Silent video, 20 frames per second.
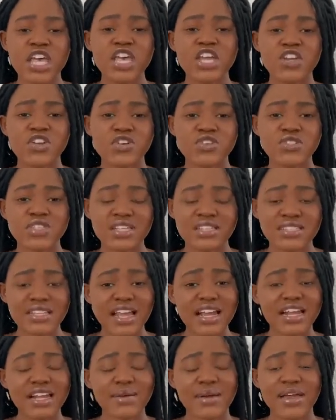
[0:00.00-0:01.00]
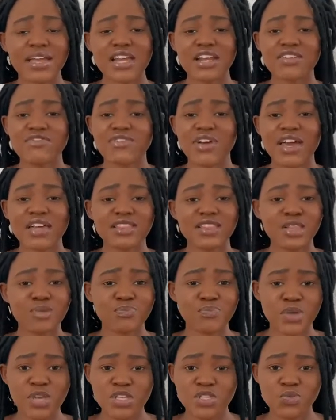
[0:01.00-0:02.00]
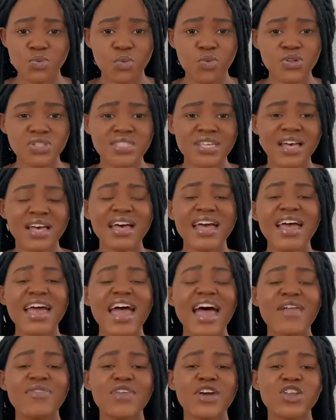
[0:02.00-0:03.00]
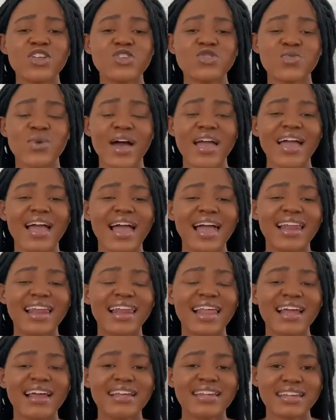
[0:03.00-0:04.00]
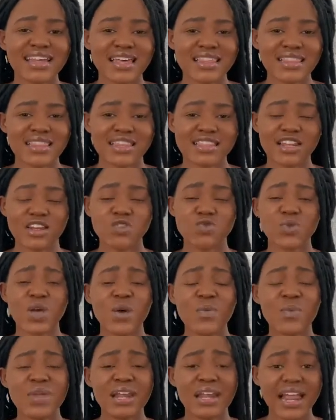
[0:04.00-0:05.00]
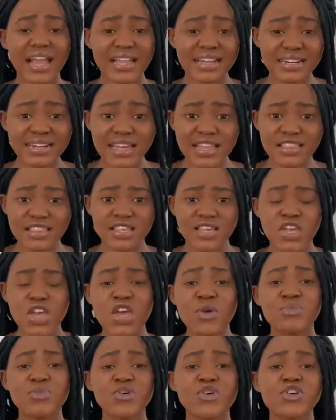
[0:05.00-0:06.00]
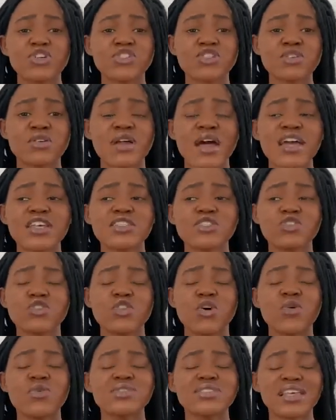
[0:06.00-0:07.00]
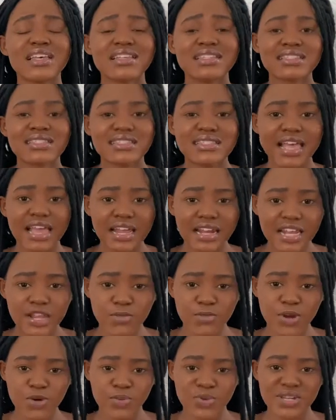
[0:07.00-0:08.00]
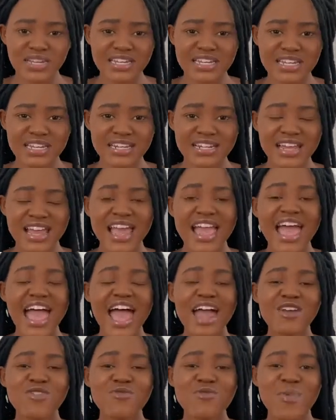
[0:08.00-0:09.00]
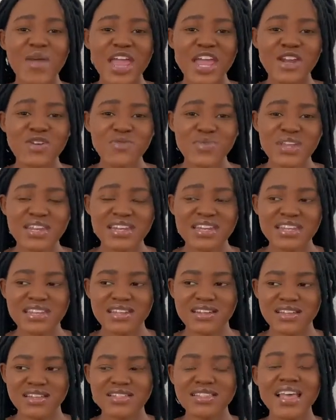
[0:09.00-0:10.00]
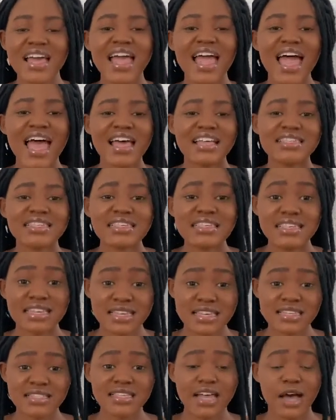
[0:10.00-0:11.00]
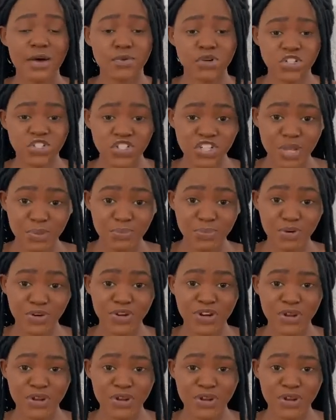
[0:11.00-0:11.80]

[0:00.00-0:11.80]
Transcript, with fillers: He knows exactly where I can find the best water. And that is why I lack nothing. That is why we lack nothing because Christ knows exactly what we need and when we need it as he is our shepherd.